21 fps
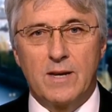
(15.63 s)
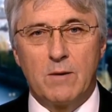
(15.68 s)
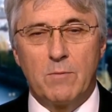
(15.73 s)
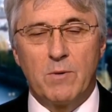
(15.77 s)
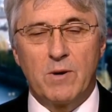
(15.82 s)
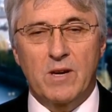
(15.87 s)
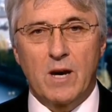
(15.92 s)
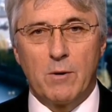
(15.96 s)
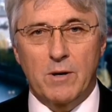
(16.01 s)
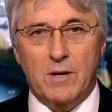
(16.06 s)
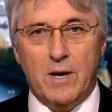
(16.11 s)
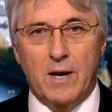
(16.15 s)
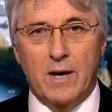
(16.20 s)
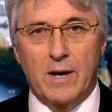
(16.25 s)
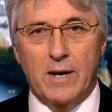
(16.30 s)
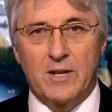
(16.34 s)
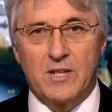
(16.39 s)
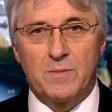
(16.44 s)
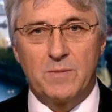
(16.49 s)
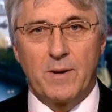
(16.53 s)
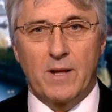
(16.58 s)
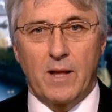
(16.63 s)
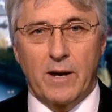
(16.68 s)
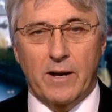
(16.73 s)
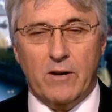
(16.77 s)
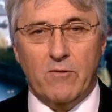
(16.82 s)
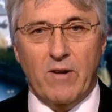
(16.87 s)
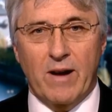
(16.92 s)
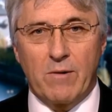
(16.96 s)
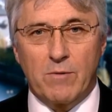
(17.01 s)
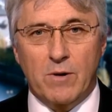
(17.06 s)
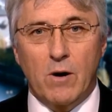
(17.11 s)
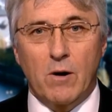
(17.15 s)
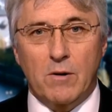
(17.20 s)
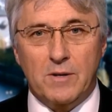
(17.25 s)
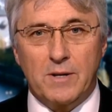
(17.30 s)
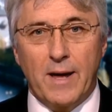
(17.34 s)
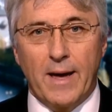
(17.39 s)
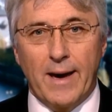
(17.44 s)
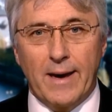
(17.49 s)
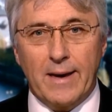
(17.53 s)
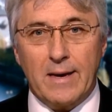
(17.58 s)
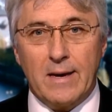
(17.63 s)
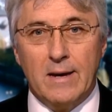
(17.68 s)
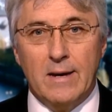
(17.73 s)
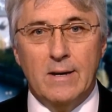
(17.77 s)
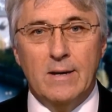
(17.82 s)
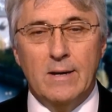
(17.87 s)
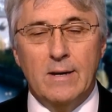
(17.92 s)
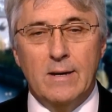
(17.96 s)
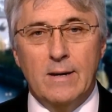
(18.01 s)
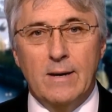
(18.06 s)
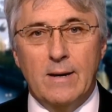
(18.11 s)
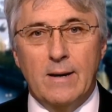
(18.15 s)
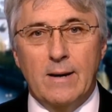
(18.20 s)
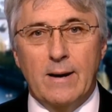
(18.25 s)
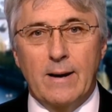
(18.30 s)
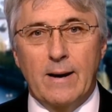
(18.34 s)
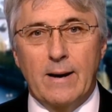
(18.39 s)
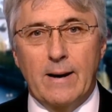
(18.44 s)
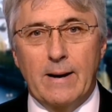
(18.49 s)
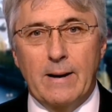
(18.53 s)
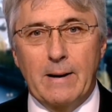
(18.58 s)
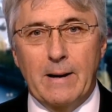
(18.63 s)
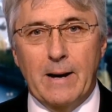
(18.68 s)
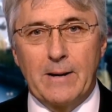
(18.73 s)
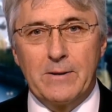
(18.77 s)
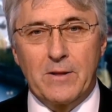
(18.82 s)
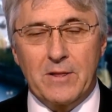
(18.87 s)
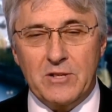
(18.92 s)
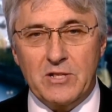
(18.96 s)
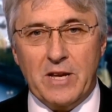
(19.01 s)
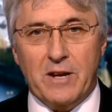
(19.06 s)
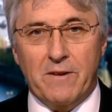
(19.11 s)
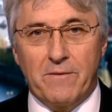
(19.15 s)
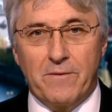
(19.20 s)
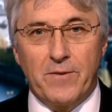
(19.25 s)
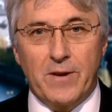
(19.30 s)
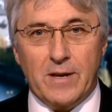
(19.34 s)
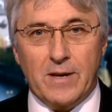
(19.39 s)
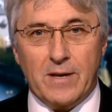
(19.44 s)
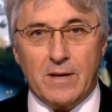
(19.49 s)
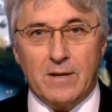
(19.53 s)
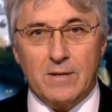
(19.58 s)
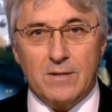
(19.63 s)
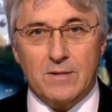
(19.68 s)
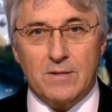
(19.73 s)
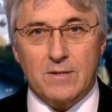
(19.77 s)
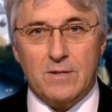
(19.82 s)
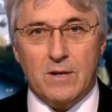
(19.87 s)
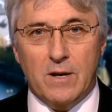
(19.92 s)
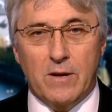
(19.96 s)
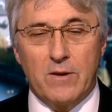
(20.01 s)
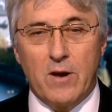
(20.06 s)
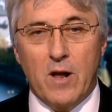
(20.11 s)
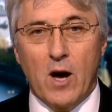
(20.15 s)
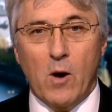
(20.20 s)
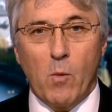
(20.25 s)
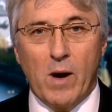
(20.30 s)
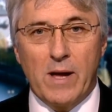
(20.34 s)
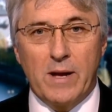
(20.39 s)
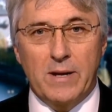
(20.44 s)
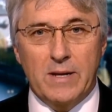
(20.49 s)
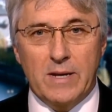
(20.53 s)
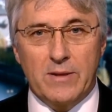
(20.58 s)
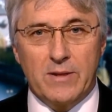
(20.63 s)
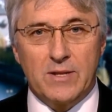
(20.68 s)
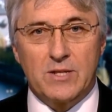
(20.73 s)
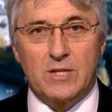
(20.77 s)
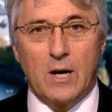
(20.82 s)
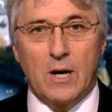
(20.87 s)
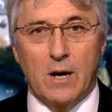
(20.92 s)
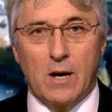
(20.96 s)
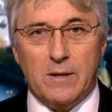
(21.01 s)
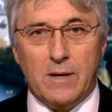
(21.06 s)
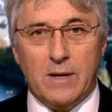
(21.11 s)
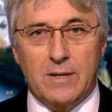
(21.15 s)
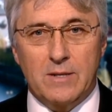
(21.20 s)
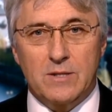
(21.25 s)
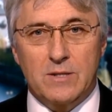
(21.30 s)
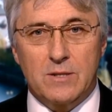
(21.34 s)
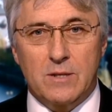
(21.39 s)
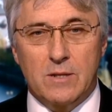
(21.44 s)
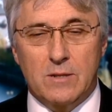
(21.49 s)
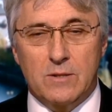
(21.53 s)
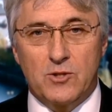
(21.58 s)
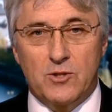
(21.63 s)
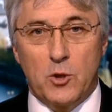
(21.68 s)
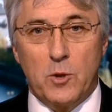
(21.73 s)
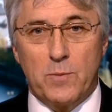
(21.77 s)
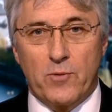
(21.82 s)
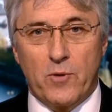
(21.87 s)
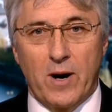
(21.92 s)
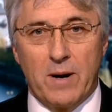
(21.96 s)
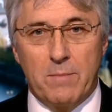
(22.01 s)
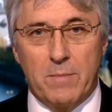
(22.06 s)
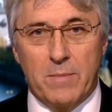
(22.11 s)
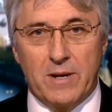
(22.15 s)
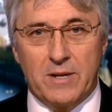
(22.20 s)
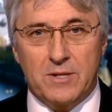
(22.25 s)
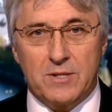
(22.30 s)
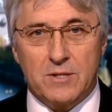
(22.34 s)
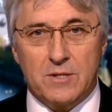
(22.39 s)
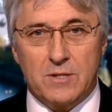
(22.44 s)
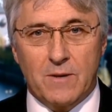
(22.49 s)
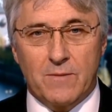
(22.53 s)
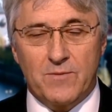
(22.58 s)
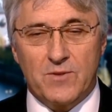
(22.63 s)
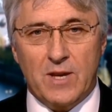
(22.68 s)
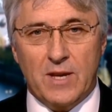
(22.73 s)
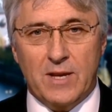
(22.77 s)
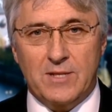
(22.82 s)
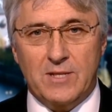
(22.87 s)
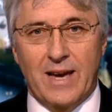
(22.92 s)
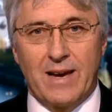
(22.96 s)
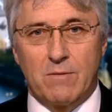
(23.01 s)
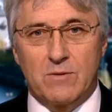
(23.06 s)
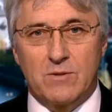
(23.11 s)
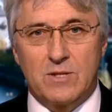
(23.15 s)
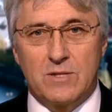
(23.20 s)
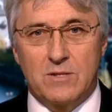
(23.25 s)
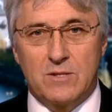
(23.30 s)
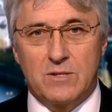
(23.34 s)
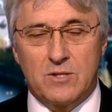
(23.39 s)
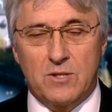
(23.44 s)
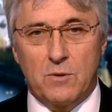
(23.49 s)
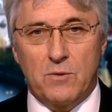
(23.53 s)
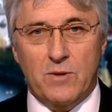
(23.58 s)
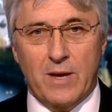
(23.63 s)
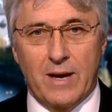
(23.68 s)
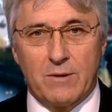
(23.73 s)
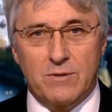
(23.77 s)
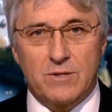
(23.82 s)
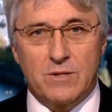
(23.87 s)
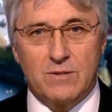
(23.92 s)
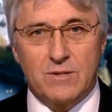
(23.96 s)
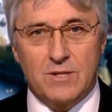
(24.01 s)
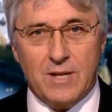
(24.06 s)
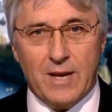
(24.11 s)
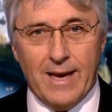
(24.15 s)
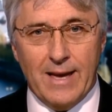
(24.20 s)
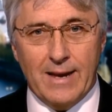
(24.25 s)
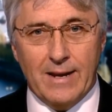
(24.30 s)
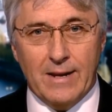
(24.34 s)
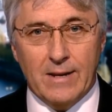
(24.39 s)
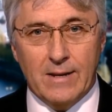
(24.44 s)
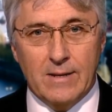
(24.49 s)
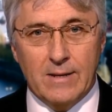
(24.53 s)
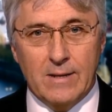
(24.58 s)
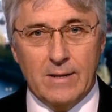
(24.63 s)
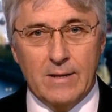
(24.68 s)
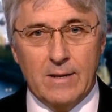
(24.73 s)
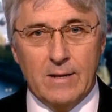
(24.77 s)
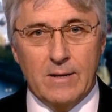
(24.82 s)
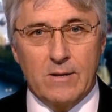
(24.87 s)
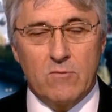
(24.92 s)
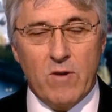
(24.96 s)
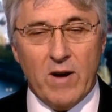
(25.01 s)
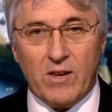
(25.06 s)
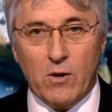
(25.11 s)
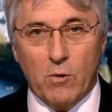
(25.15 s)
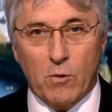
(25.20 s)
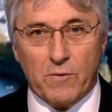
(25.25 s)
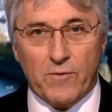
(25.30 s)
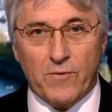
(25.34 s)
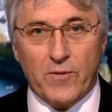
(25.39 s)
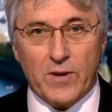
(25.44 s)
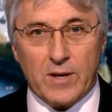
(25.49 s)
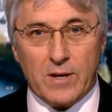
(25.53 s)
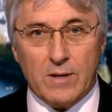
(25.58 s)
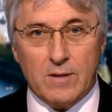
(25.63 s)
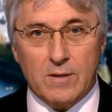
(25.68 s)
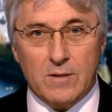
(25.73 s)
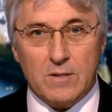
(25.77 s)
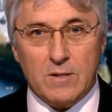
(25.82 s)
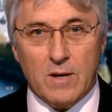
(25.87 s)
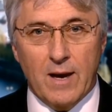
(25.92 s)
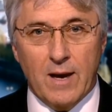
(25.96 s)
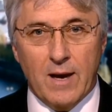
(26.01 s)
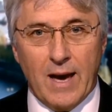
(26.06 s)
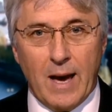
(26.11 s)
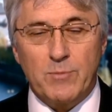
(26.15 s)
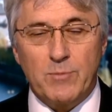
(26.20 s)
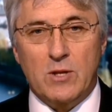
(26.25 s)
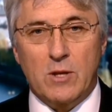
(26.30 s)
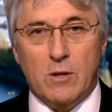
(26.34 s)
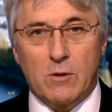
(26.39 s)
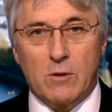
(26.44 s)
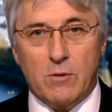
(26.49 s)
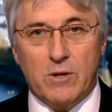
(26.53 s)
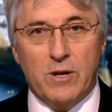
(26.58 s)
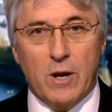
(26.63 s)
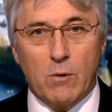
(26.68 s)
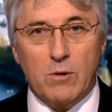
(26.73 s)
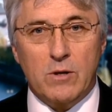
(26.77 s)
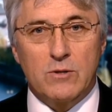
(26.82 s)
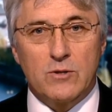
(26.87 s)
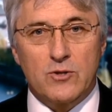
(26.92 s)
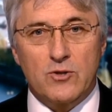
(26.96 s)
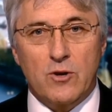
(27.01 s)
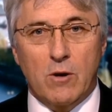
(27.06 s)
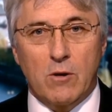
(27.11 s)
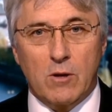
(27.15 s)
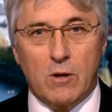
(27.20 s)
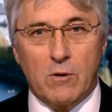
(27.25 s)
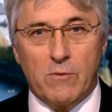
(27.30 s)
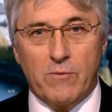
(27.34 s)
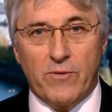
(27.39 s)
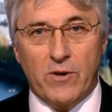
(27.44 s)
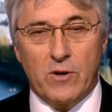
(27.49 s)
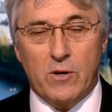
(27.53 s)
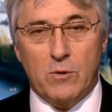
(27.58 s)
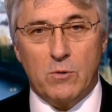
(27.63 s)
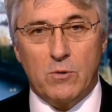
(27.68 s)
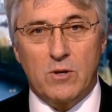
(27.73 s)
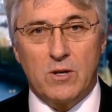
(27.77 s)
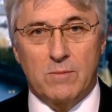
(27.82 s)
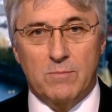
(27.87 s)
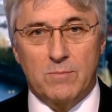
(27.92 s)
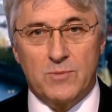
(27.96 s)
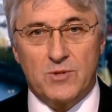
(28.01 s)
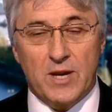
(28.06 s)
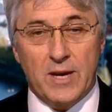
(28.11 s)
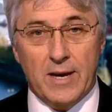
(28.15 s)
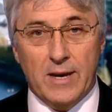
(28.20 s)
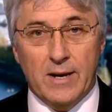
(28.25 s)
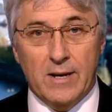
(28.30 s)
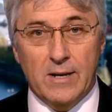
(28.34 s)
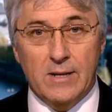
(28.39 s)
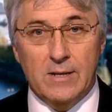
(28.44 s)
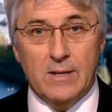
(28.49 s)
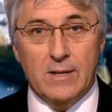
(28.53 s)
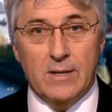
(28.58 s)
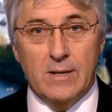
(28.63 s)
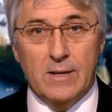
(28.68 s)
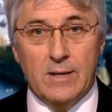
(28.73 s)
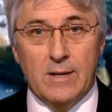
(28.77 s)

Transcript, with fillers: Here we go again. It's a bit like Groundhog Day. Uh, another set of figures that are nowhere near the targets that two prime ministers have set out since two thousand ten. Record figures, absolutely no control over who comes here.